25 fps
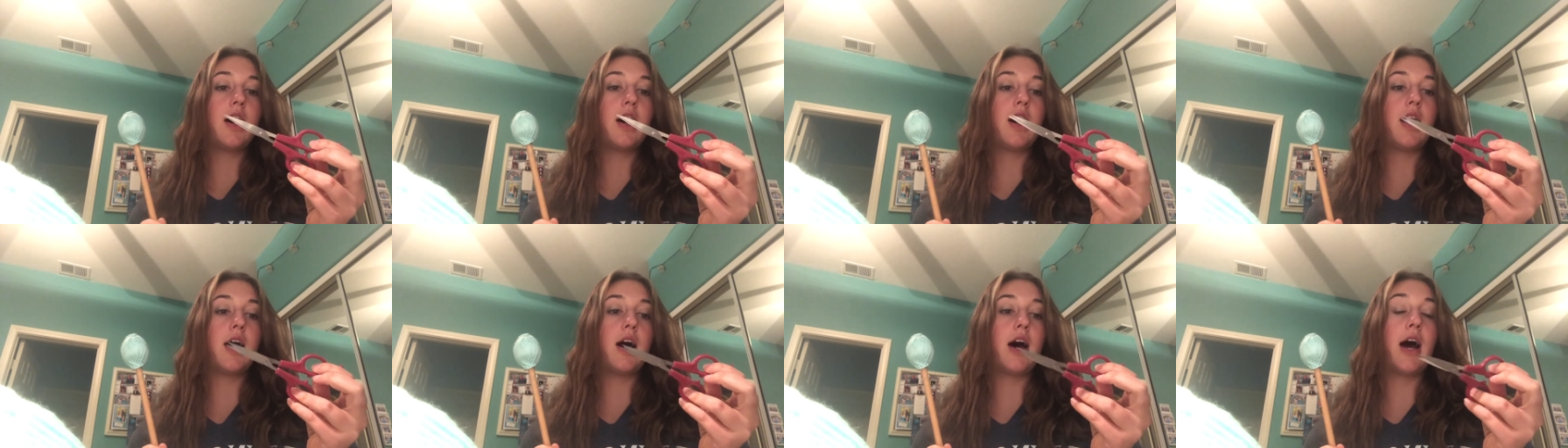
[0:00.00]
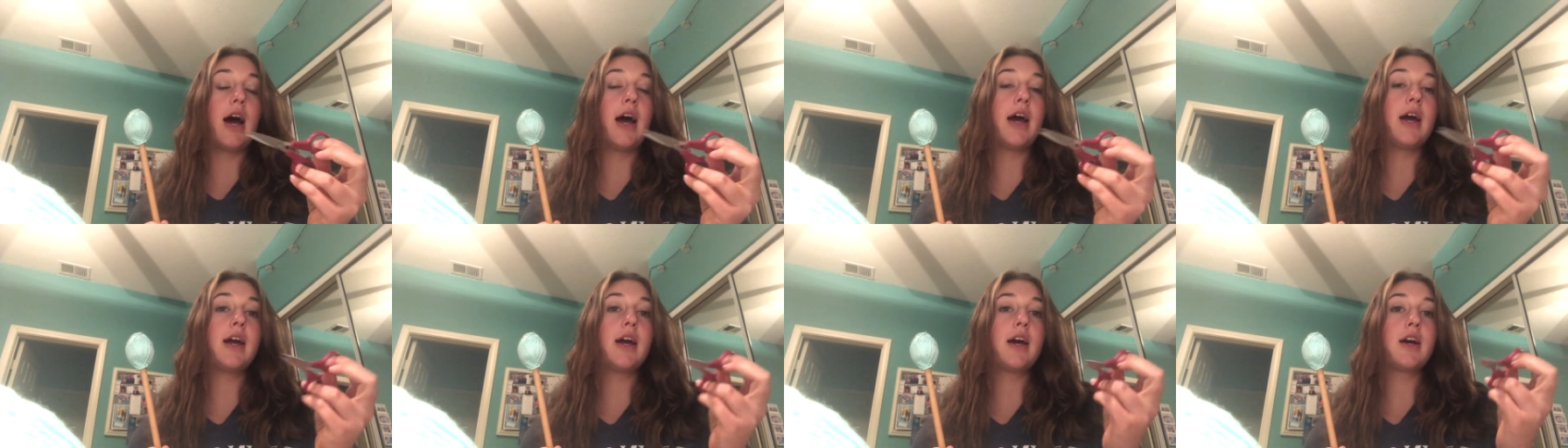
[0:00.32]

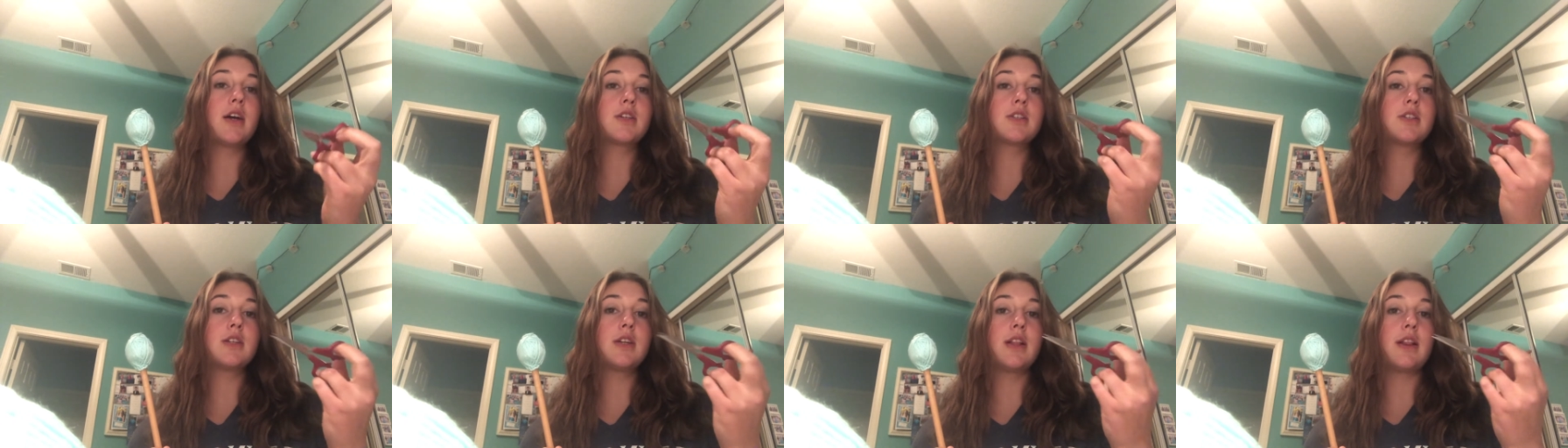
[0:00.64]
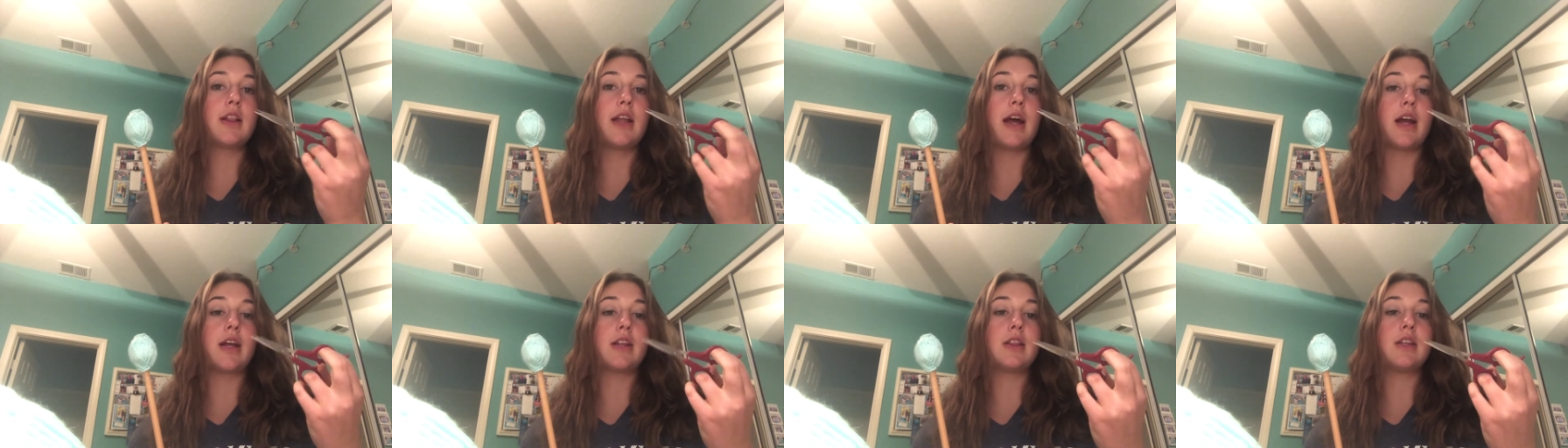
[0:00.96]
I actually
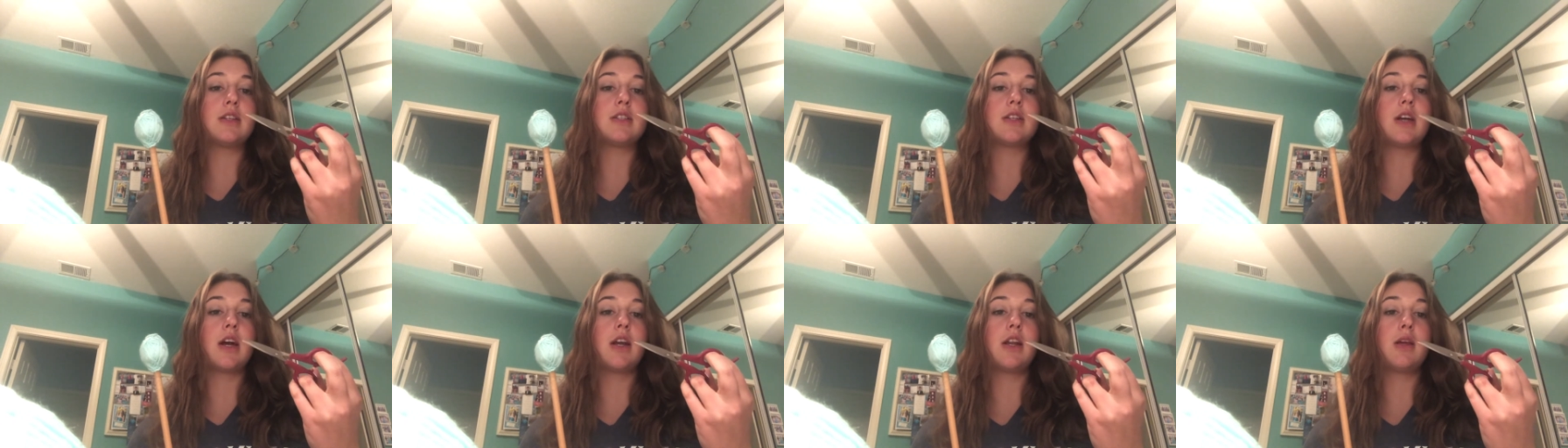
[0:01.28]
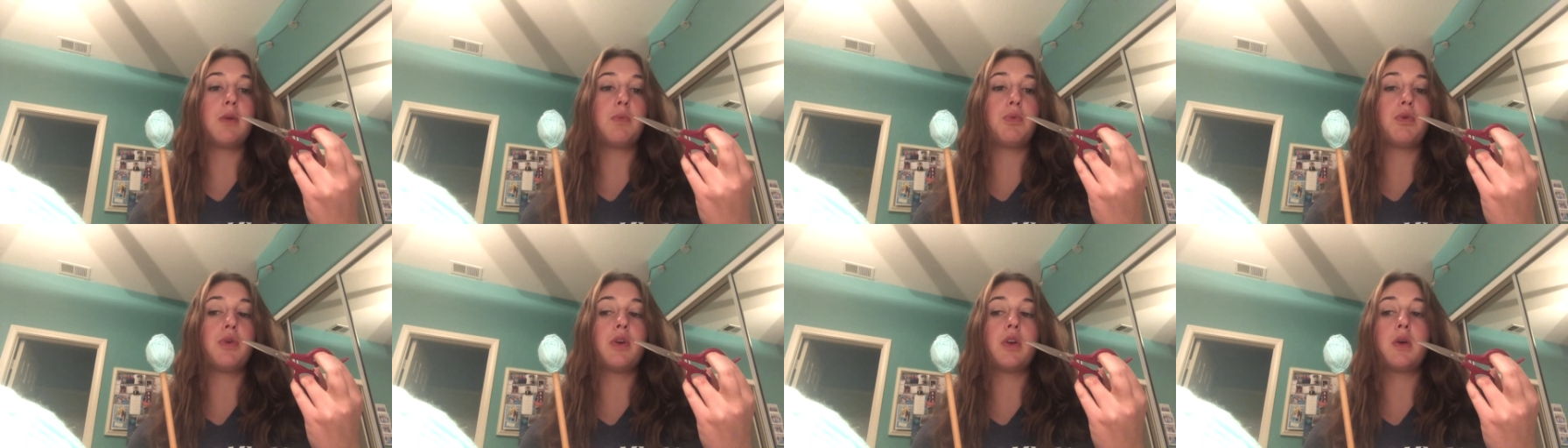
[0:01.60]
like the tiny
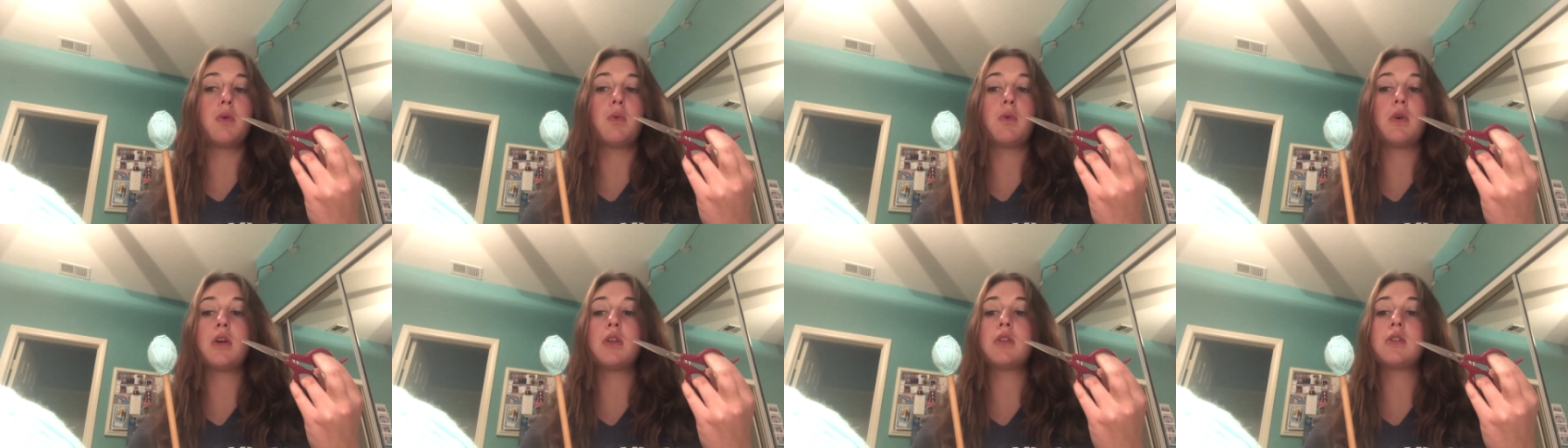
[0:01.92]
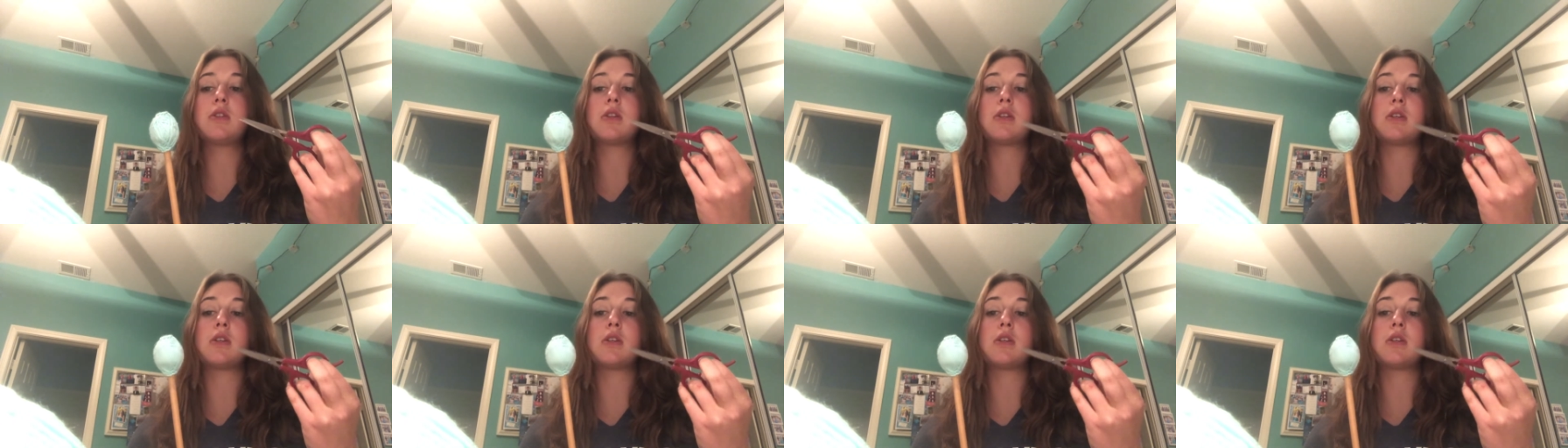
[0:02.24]
pointy ones